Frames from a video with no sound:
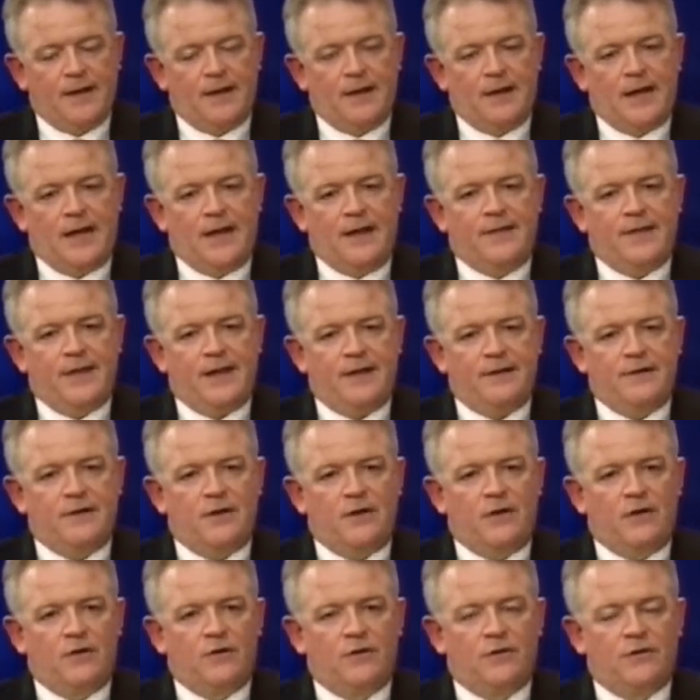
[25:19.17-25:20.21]
And then
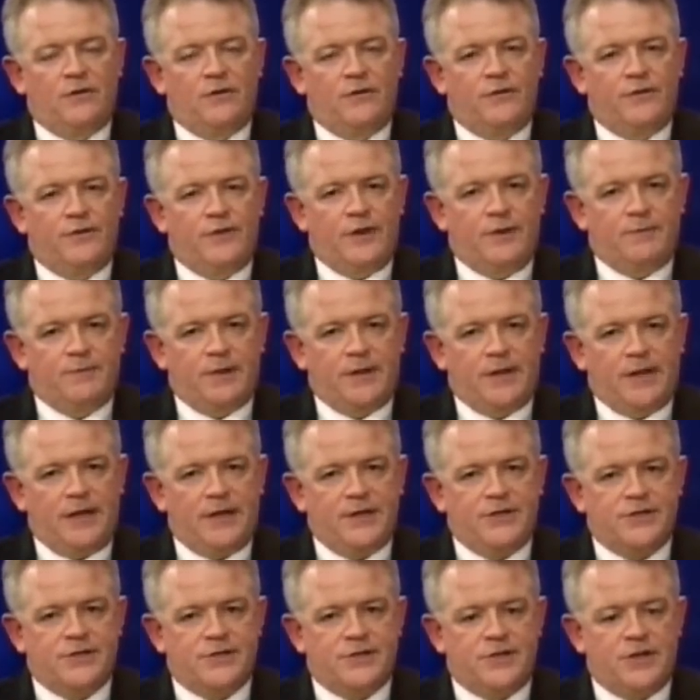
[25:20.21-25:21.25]
the
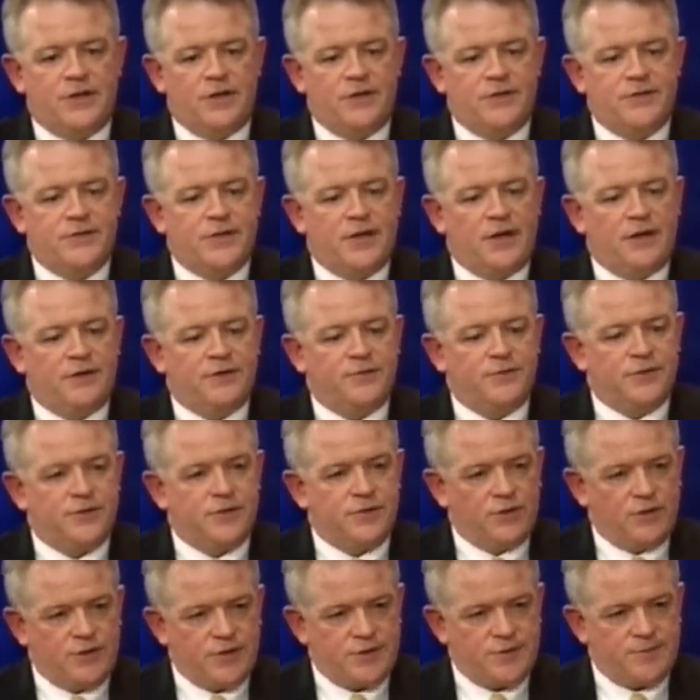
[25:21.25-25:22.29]
implication is those areas where it's
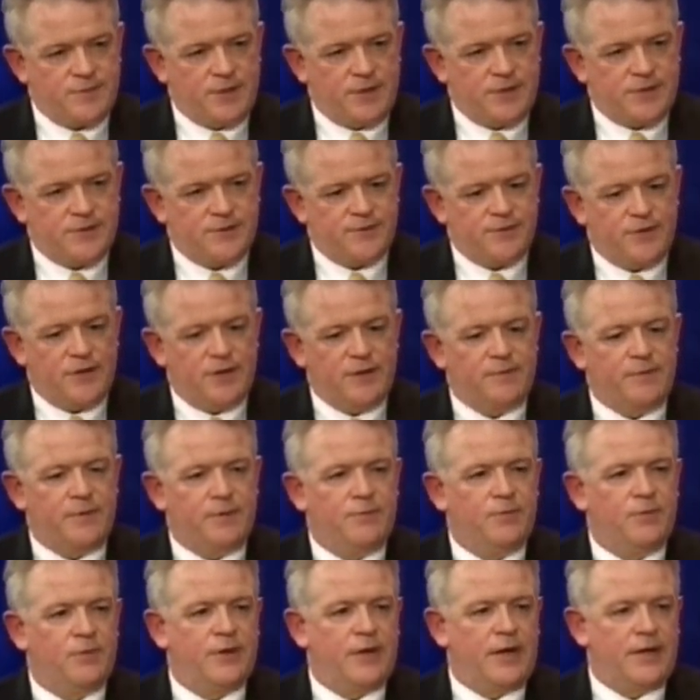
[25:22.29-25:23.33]
not specified,
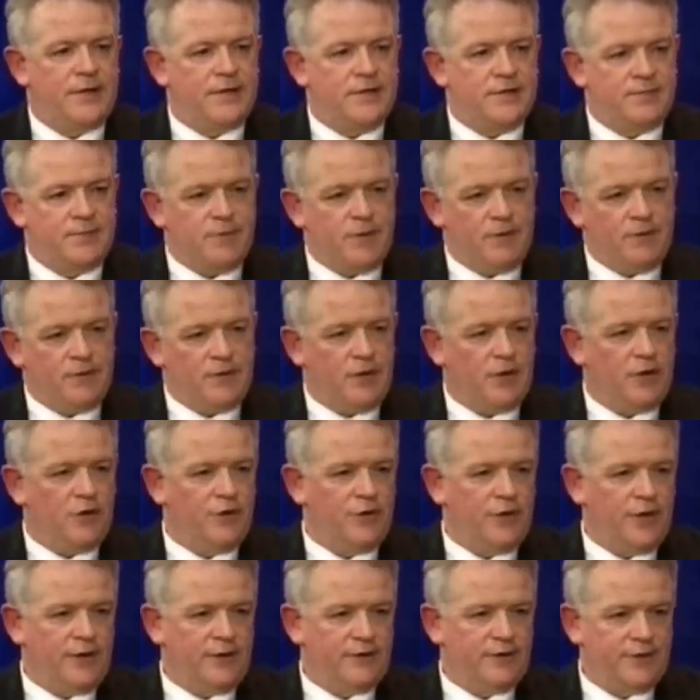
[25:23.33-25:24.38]
people can smoke. A good
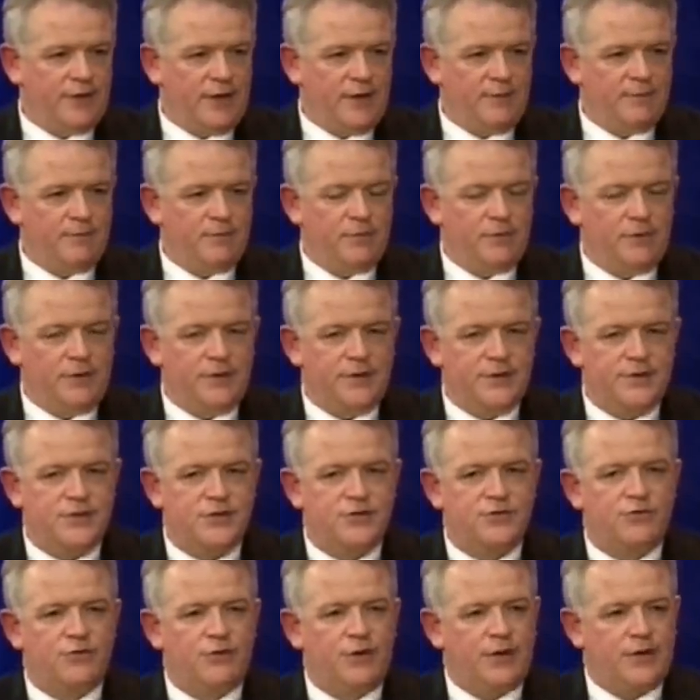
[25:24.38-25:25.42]
example is
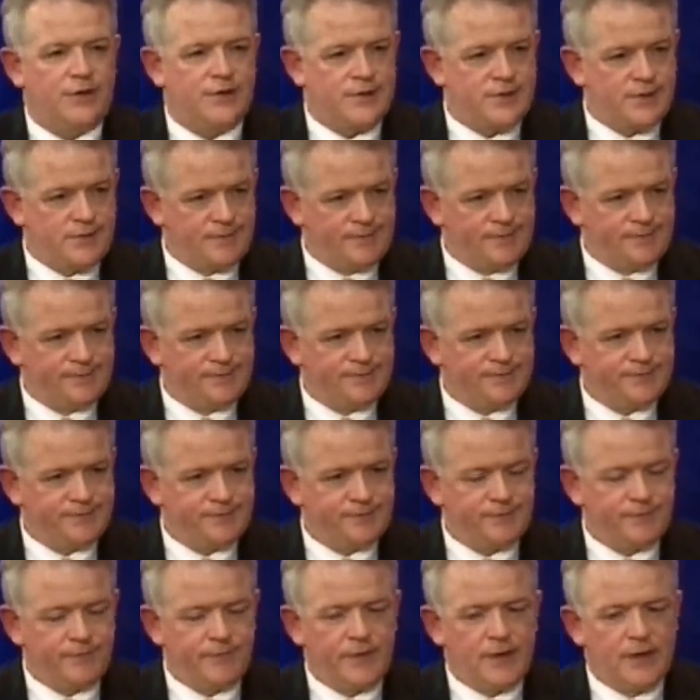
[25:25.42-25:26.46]
streets.
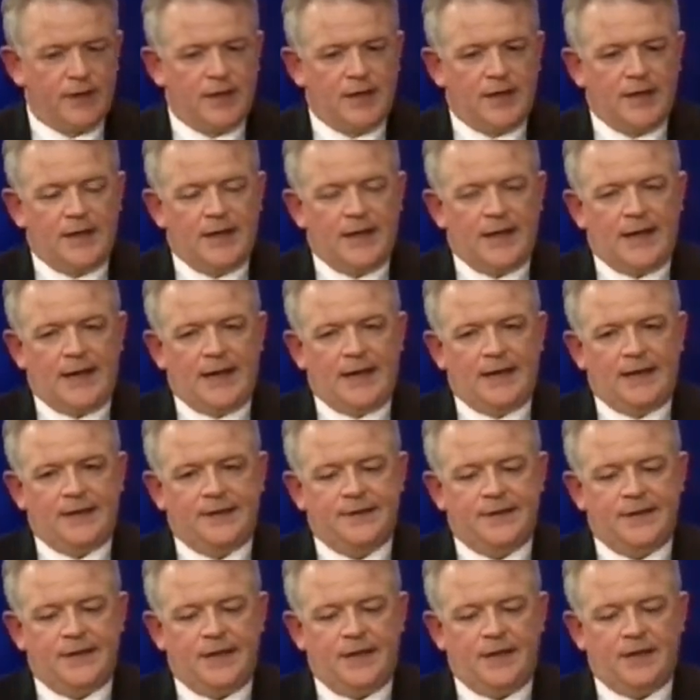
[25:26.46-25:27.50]
And I
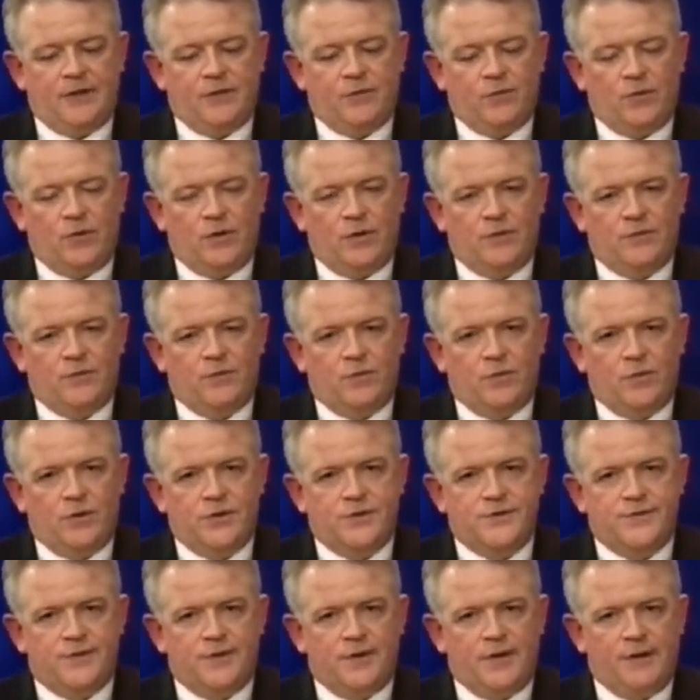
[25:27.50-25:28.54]
think what was
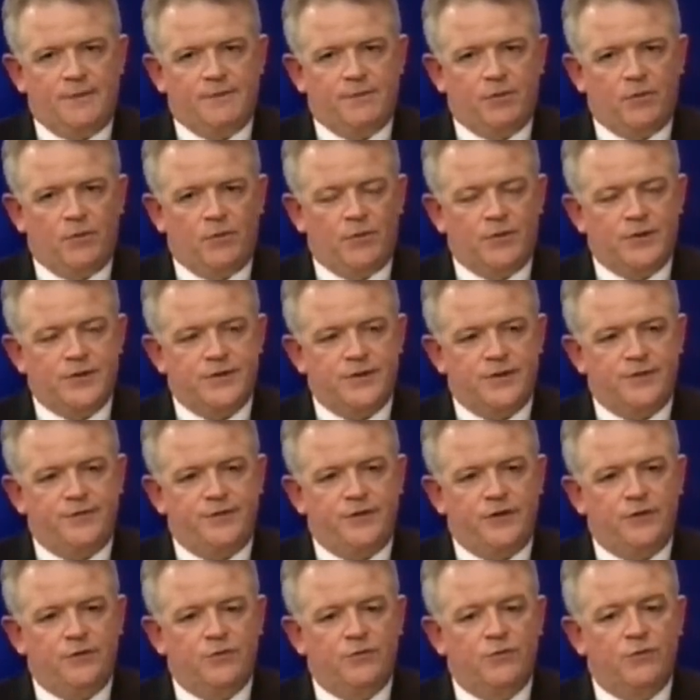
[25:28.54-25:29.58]
very important is if
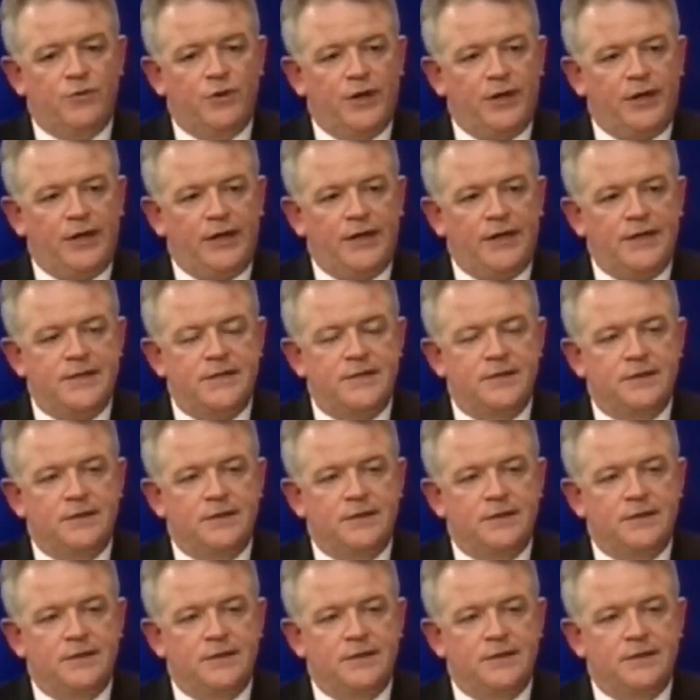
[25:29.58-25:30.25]
you read